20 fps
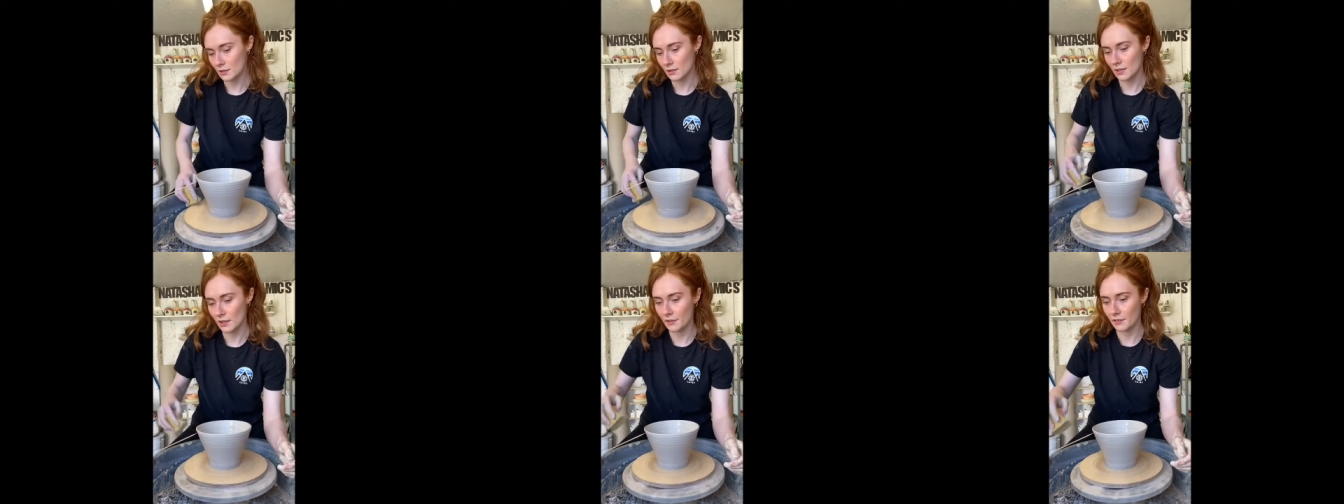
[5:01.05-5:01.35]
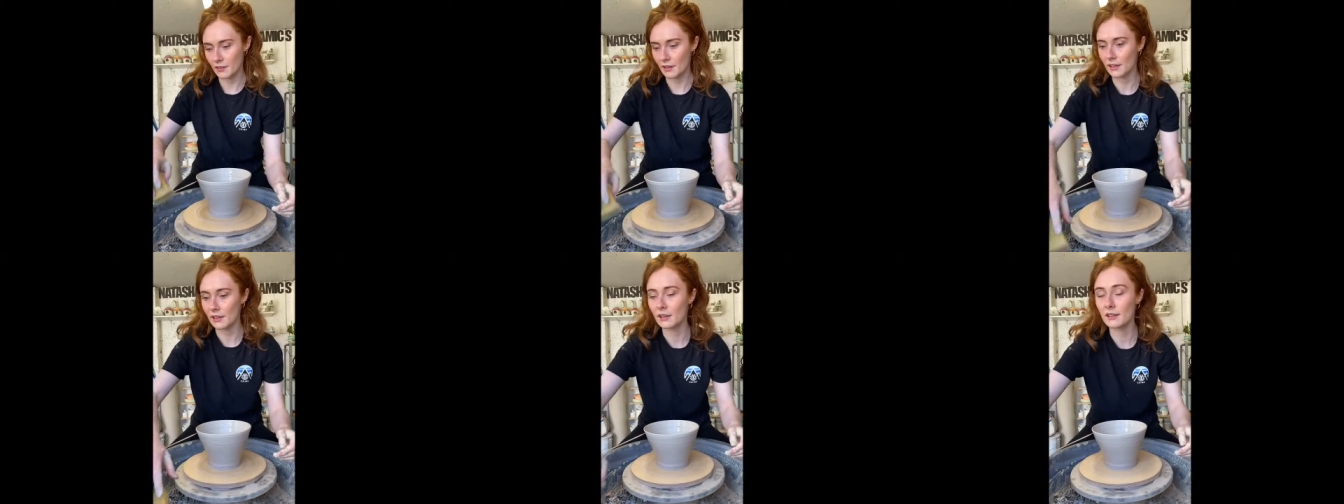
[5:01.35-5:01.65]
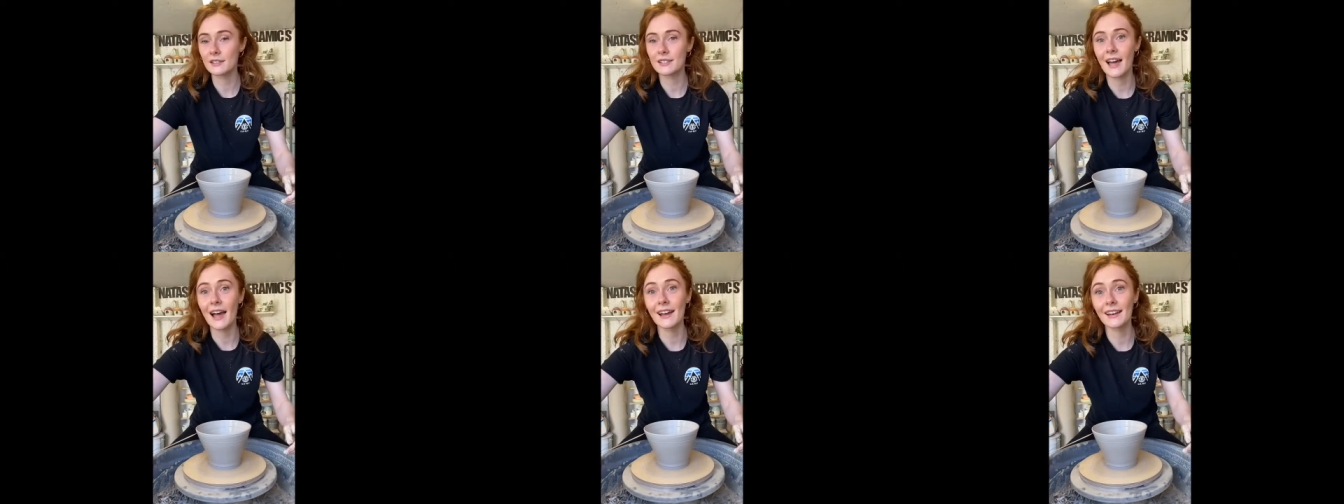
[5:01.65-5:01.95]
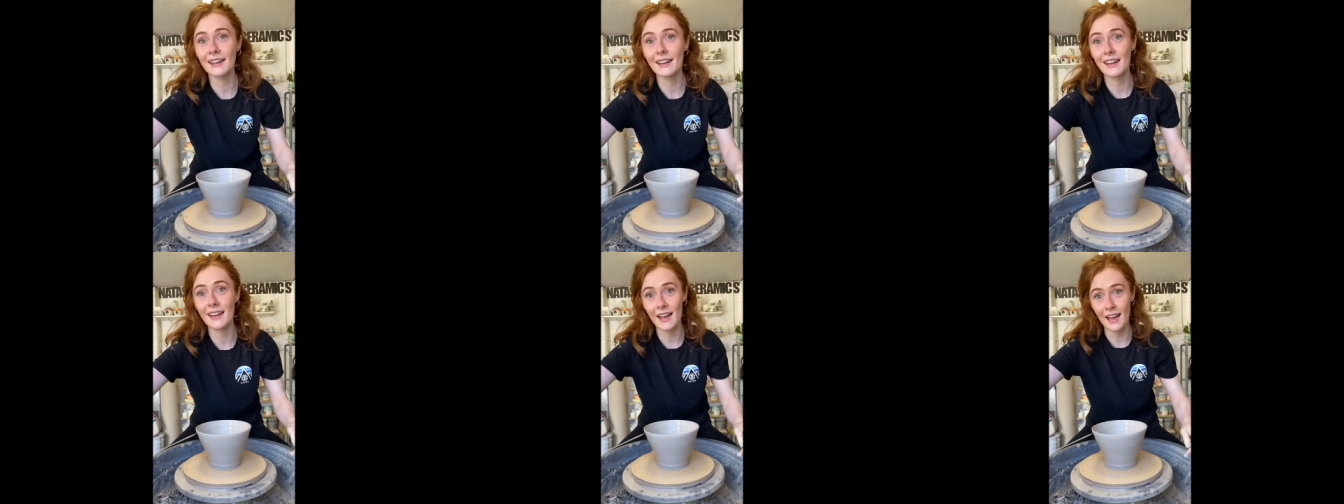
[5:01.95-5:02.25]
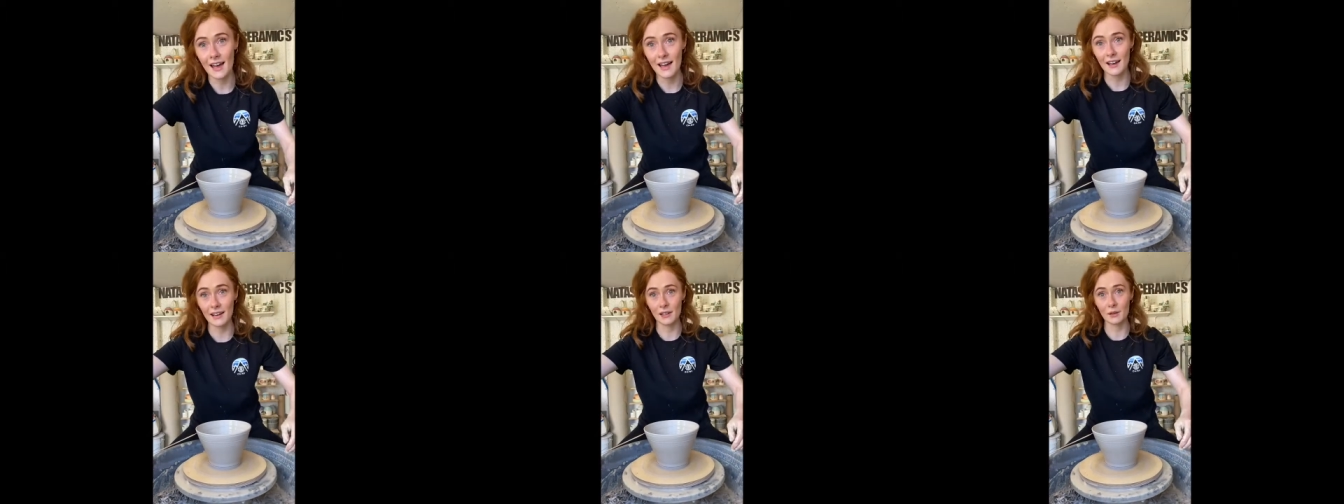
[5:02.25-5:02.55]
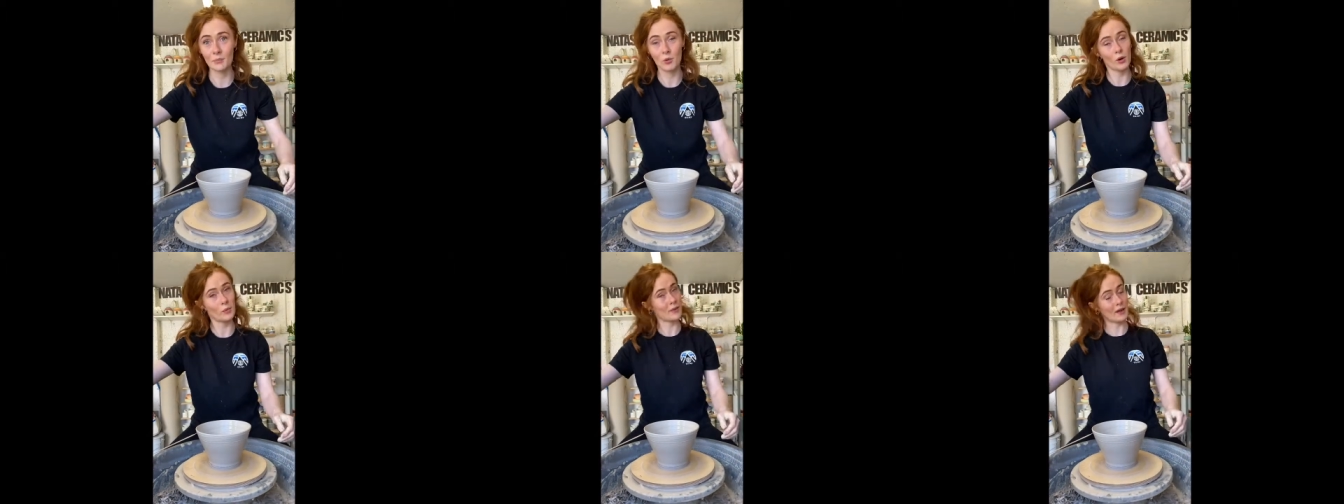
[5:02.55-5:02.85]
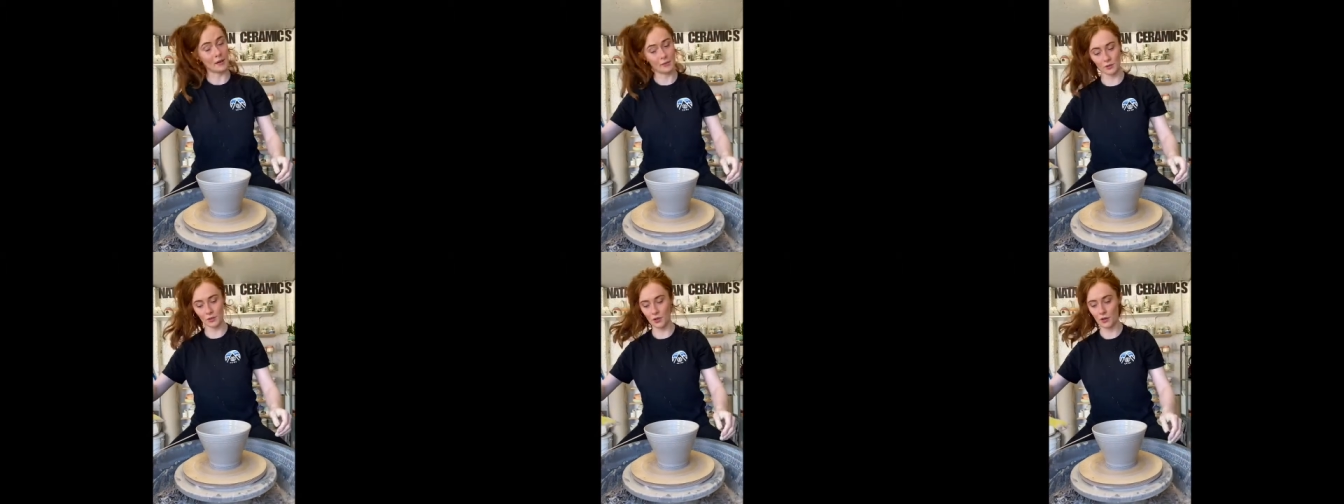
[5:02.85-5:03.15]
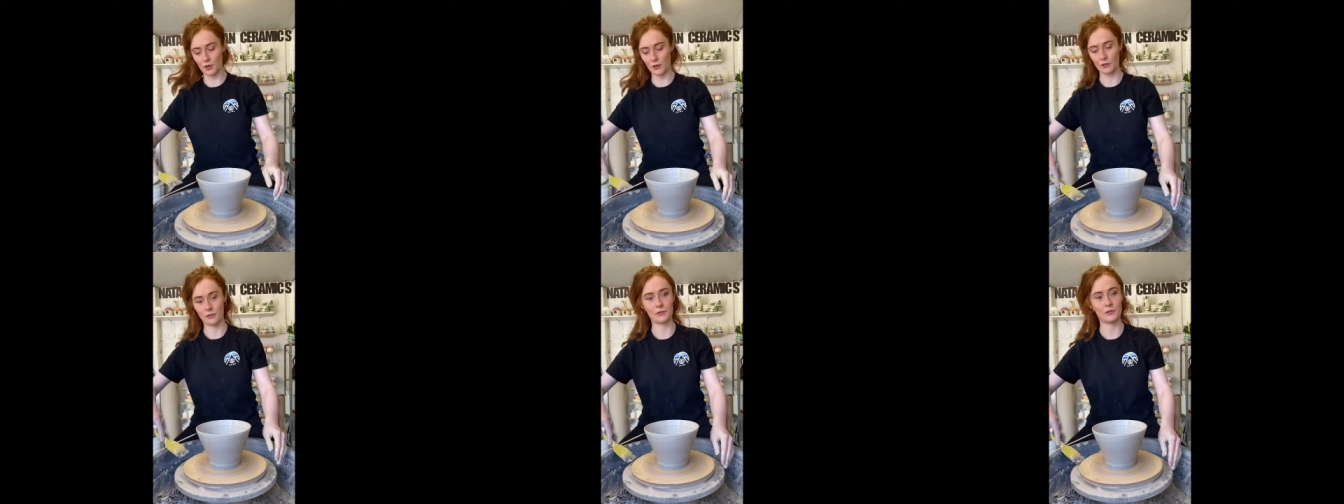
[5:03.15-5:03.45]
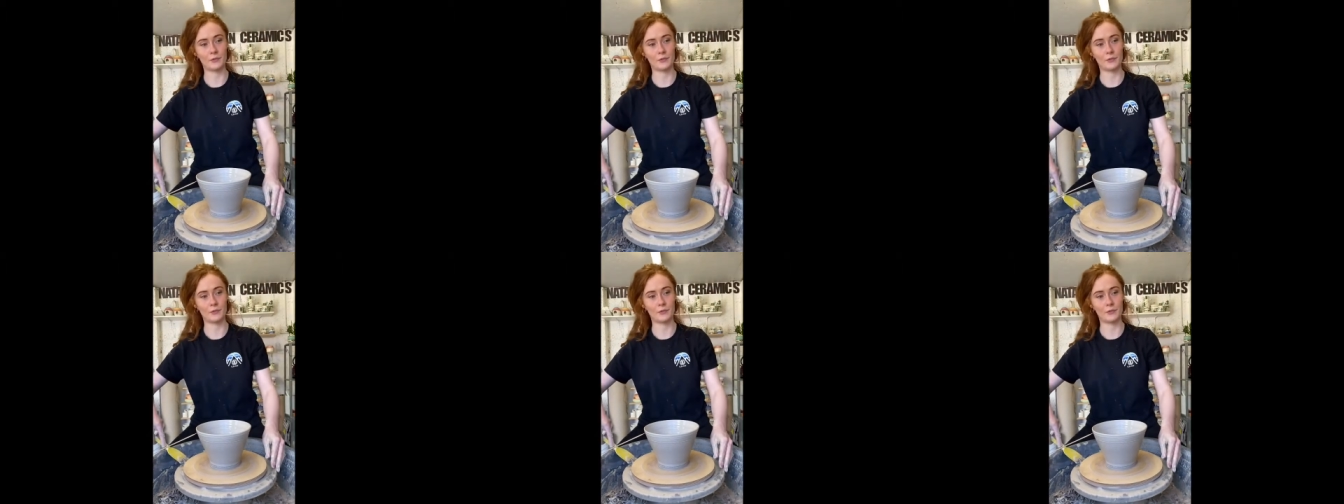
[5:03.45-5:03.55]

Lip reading: Give it a little tidy, and I can pop that one off.